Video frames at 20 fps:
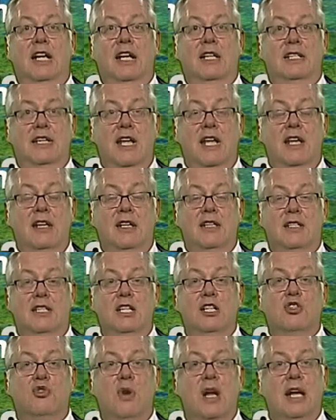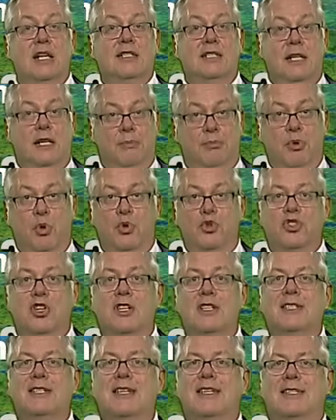at 10 as he tracks that approaching
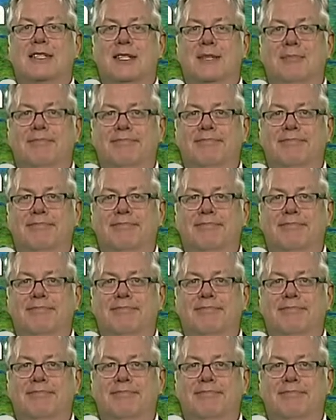system